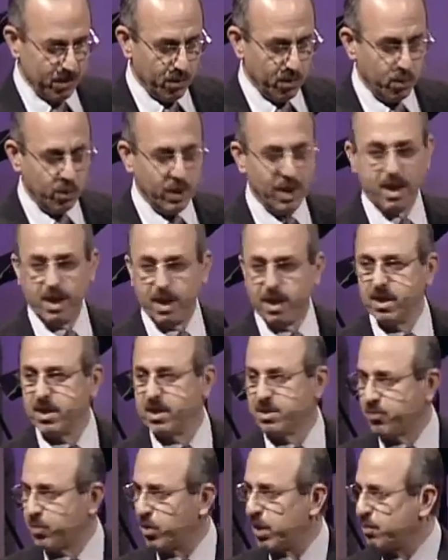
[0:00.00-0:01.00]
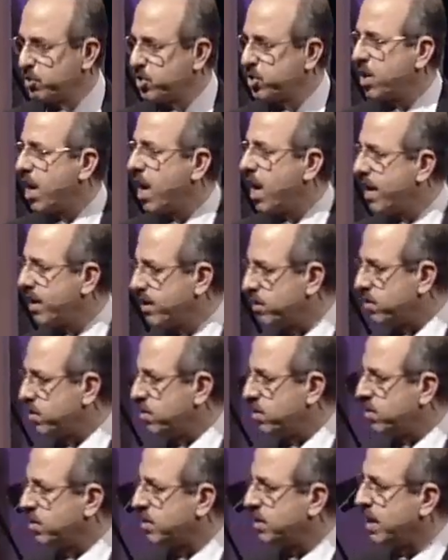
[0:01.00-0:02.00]
We learned from
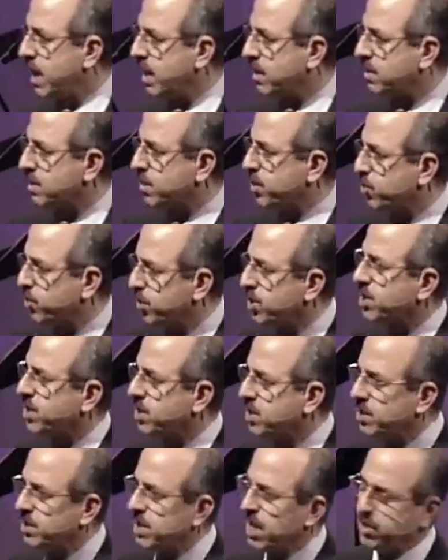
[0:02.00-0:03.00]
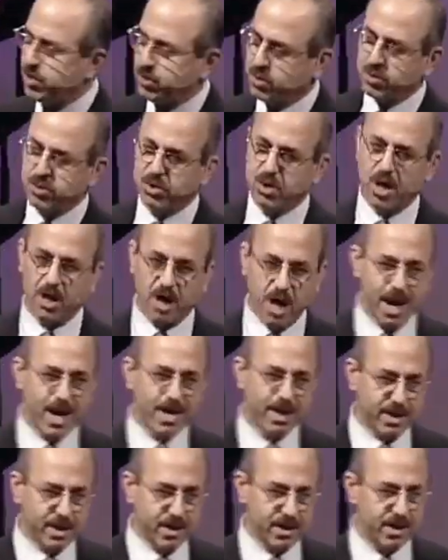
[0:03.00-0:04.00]
childhood that Christians and Jews are
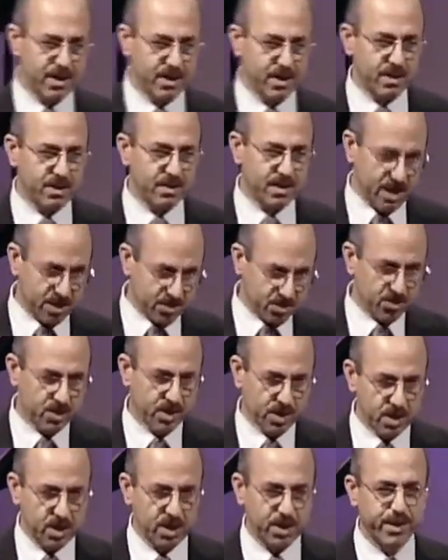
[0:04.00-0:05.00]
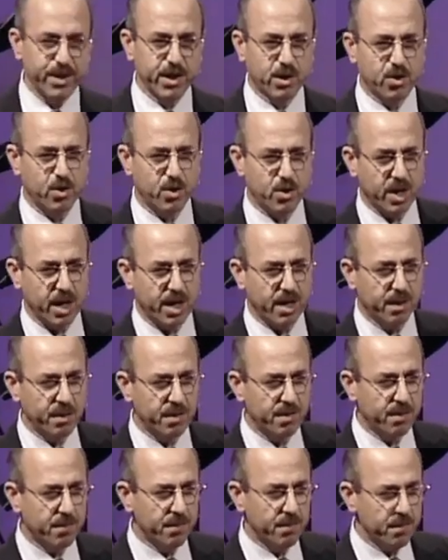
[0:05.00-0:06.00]
unclean. That's written in the Quran.
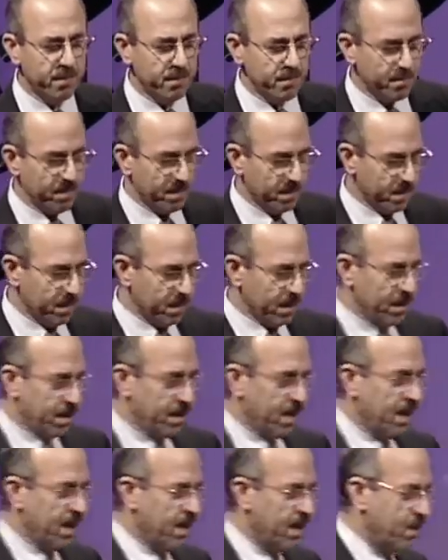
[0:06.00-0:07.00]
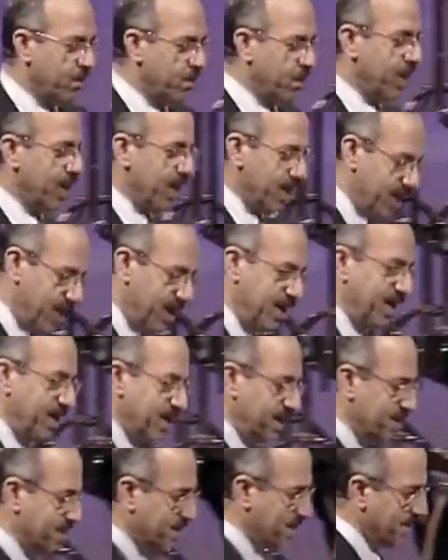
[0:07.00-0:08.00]
We
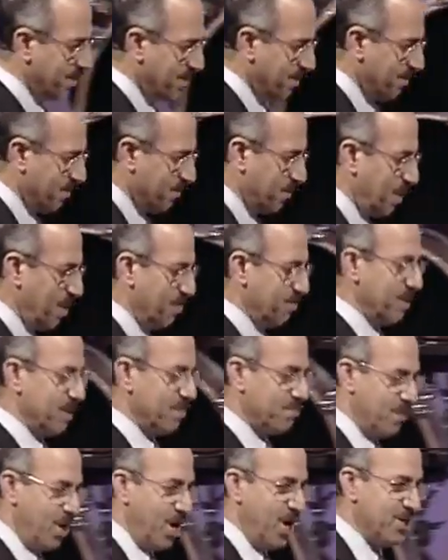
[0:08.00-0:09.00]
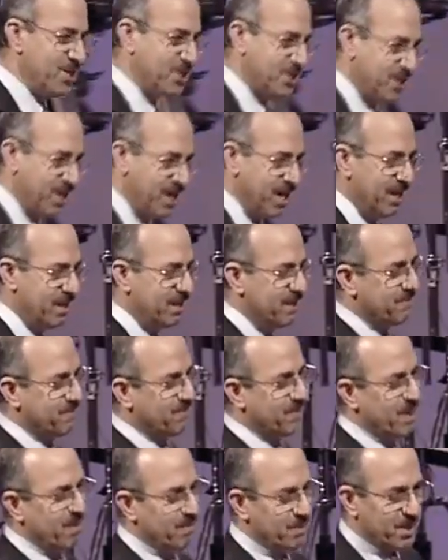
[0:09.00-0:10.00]
learned from the mosque and
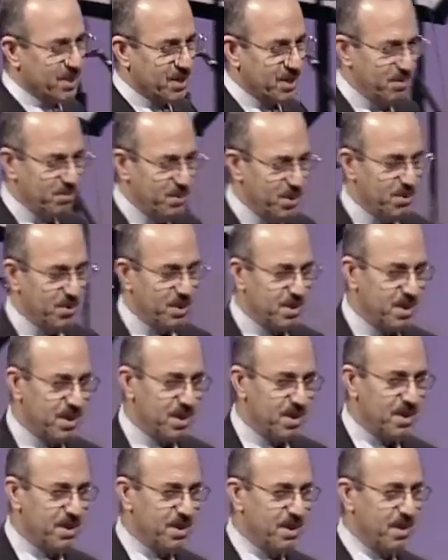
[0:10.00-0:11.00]
from the community,